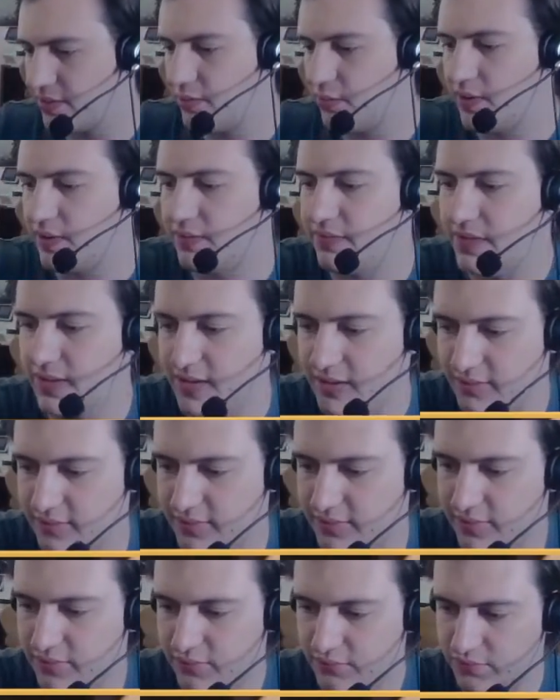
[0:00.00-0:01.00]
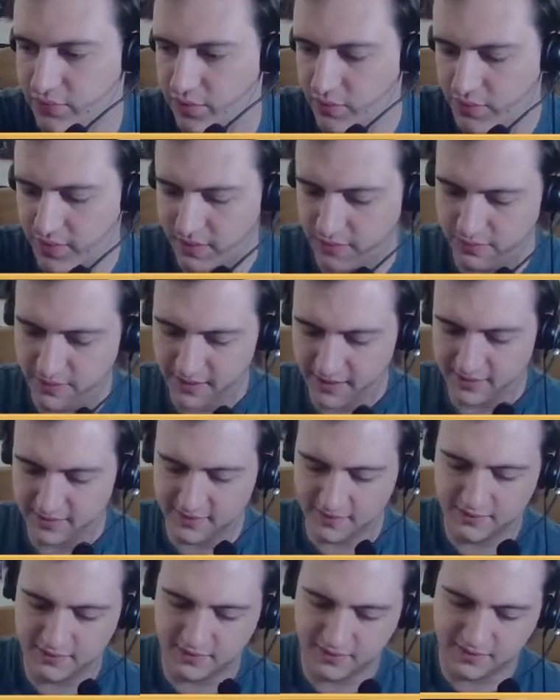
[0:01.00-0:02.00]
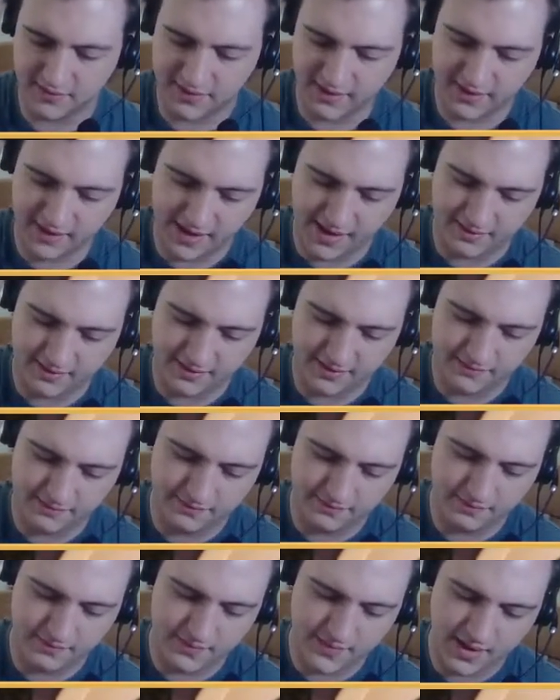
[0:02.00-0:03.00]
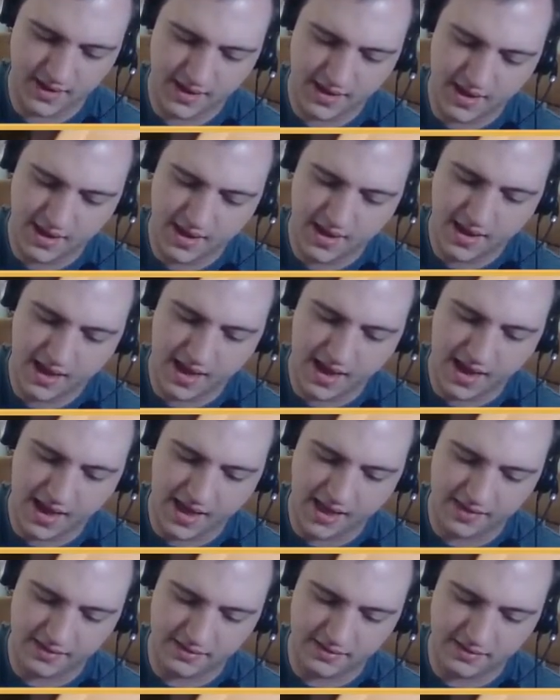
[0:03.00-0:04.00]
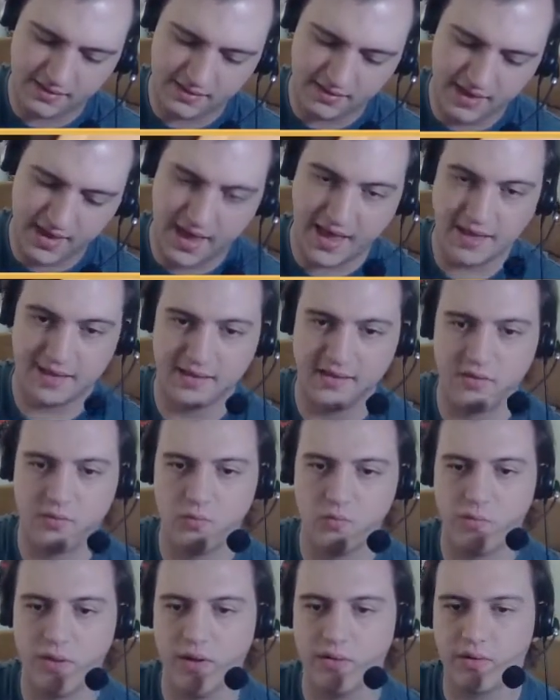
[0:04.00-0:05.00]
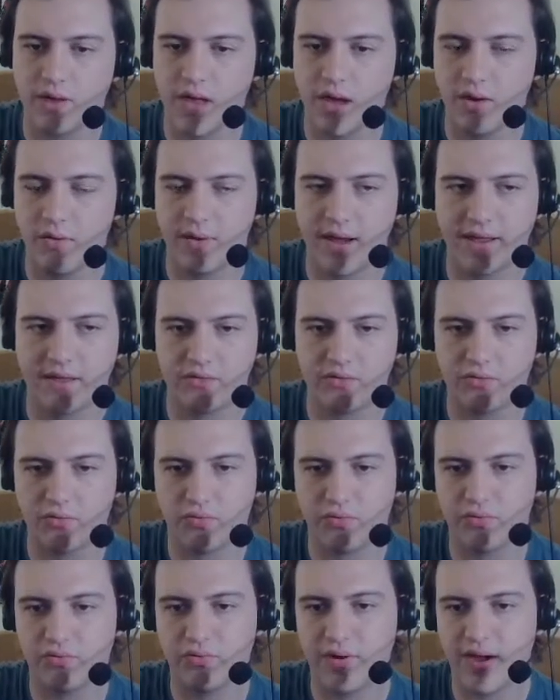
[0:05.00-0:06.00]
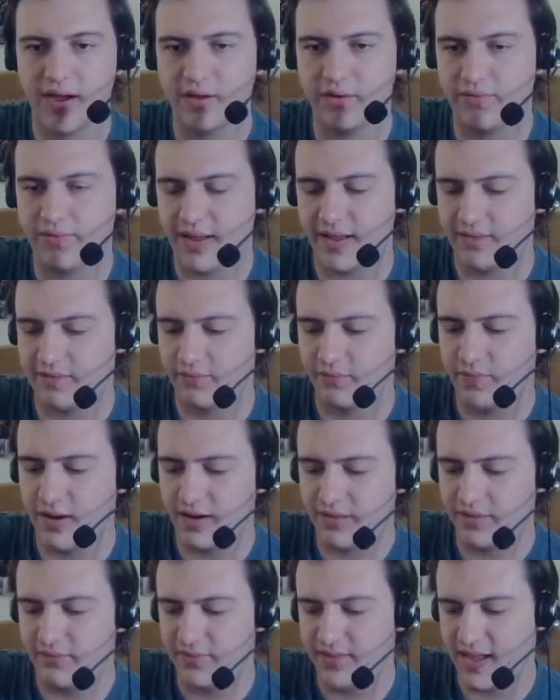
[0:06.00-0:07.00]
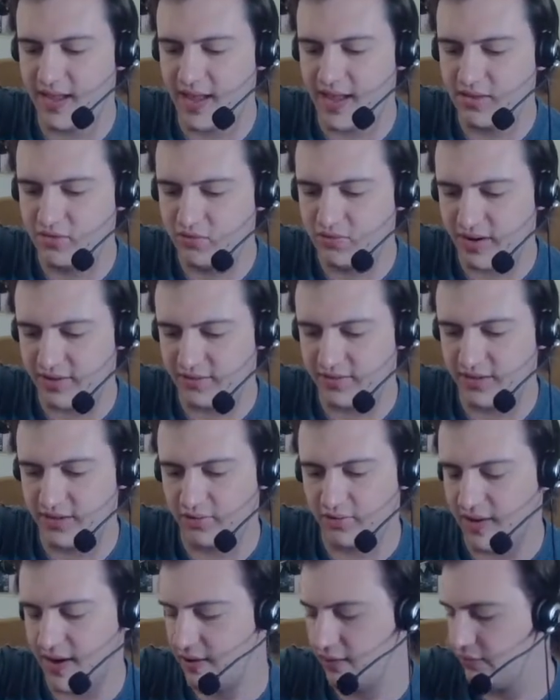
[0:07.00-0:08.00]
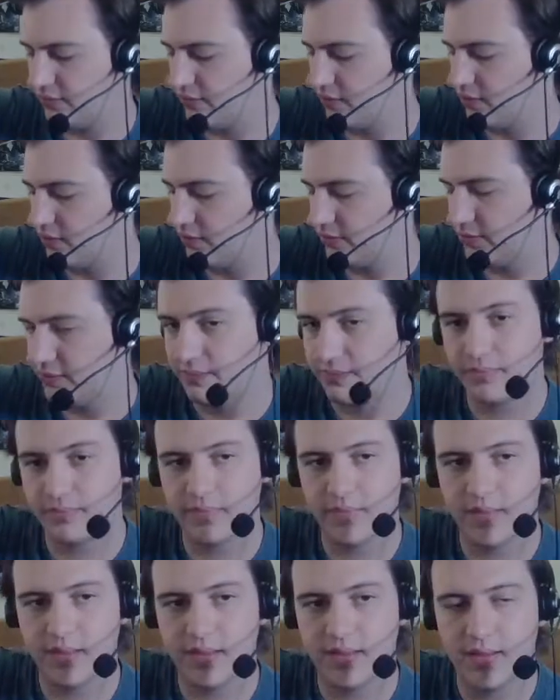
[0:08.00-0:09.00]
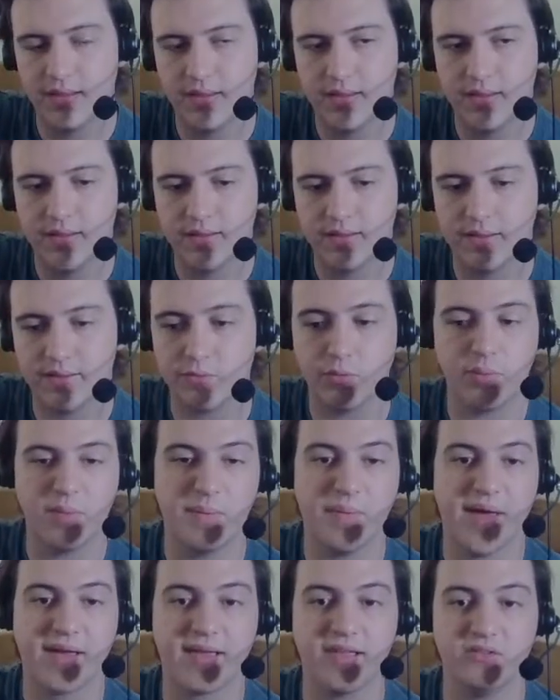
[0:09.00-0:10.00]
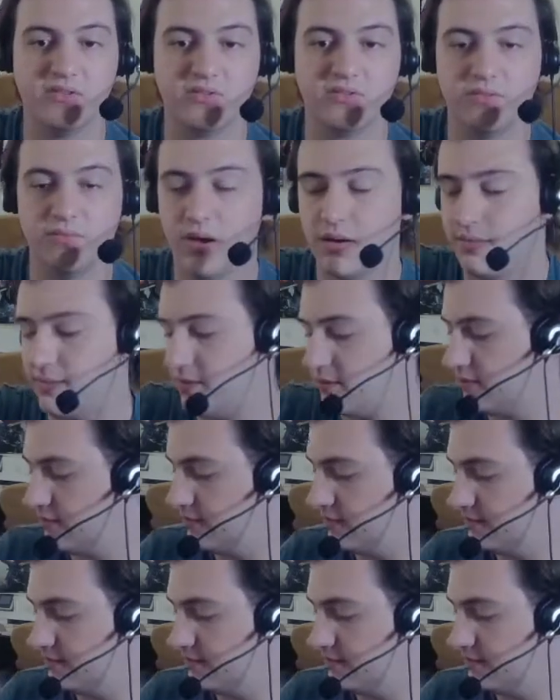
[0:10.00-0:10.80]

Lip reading: one of these ruined pieces, just like that. And then we'll go and try and create some relatively interesting ground floors. So we'll be back in just a moment.